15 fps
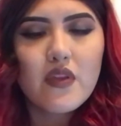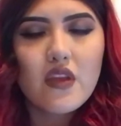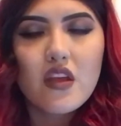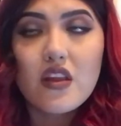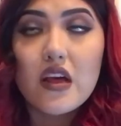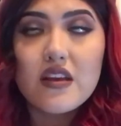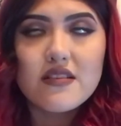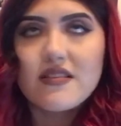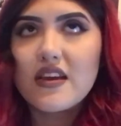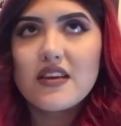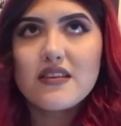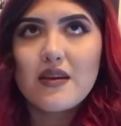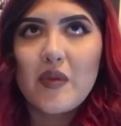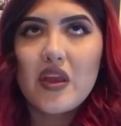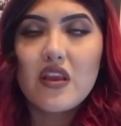not
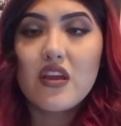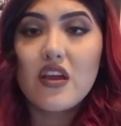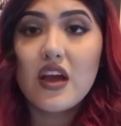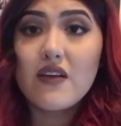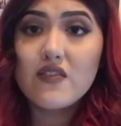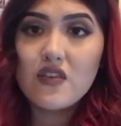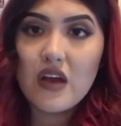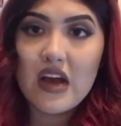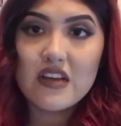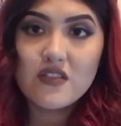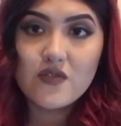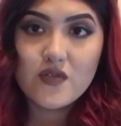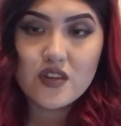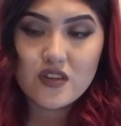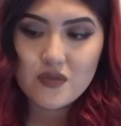assigned, I mean, you have to
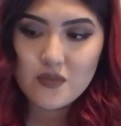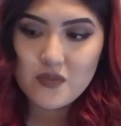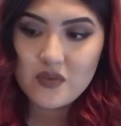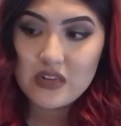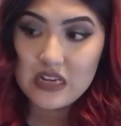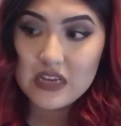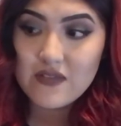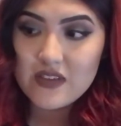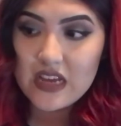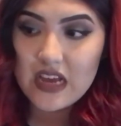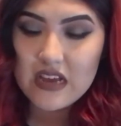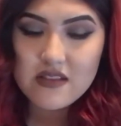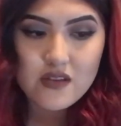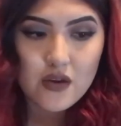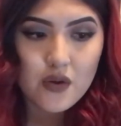ask for his leave
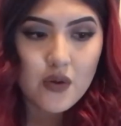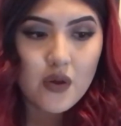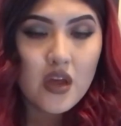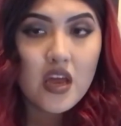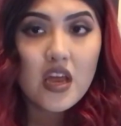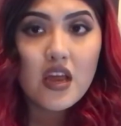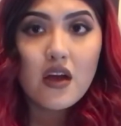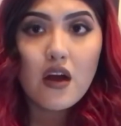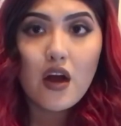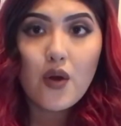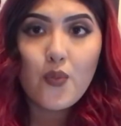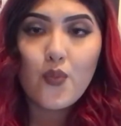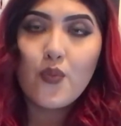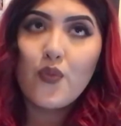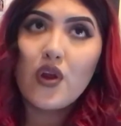day. So
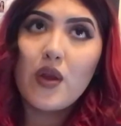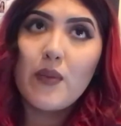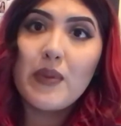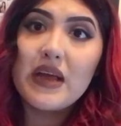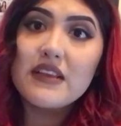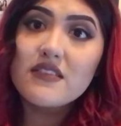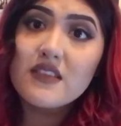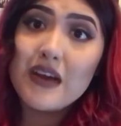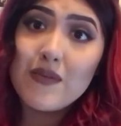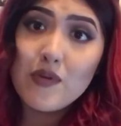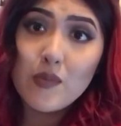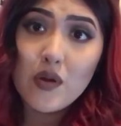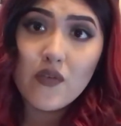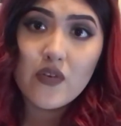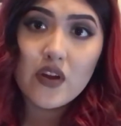we're planning to have
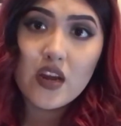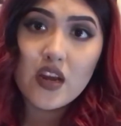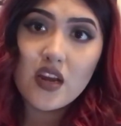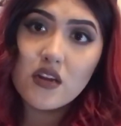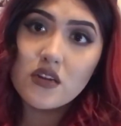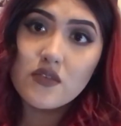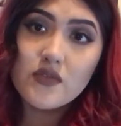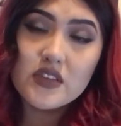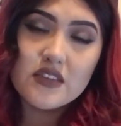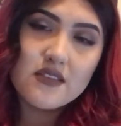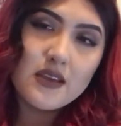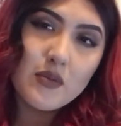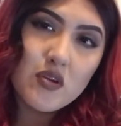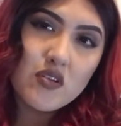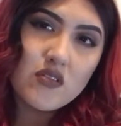him over here over the
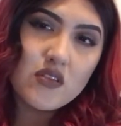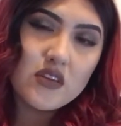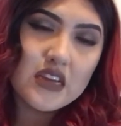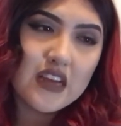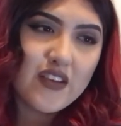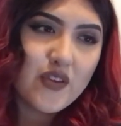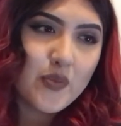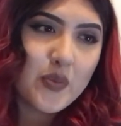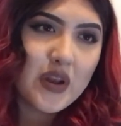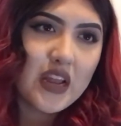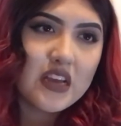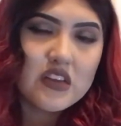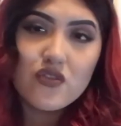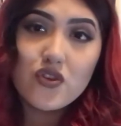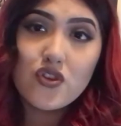summer, so he has to put
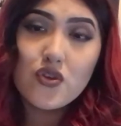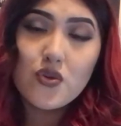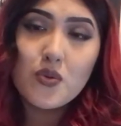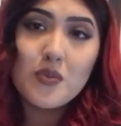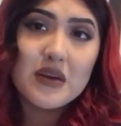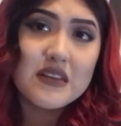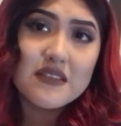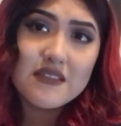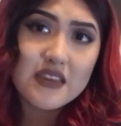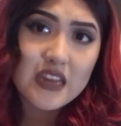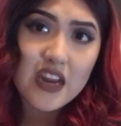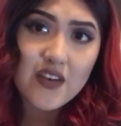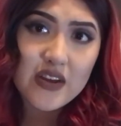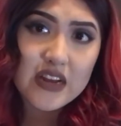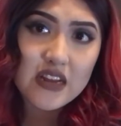like 2 months in
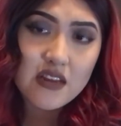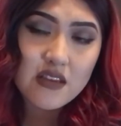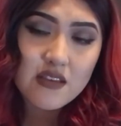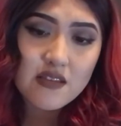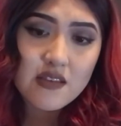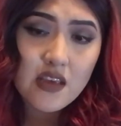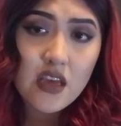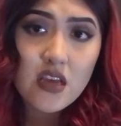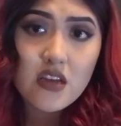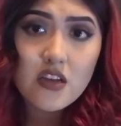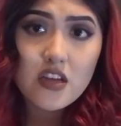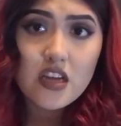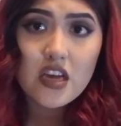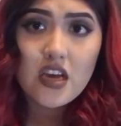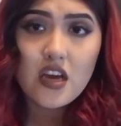advance,
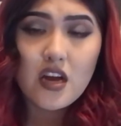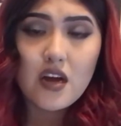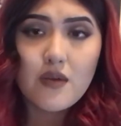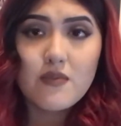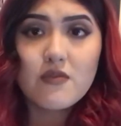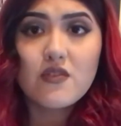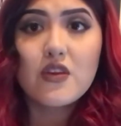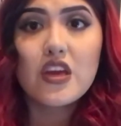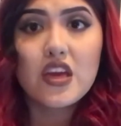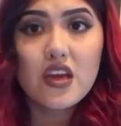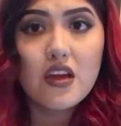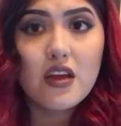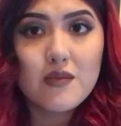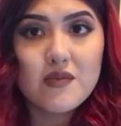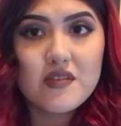so he can
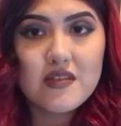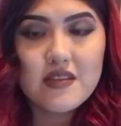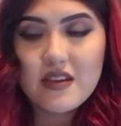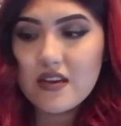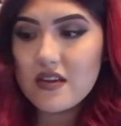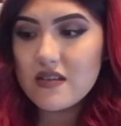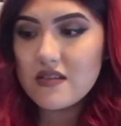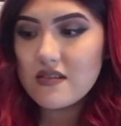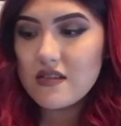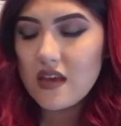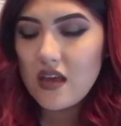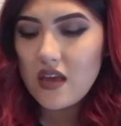come see us,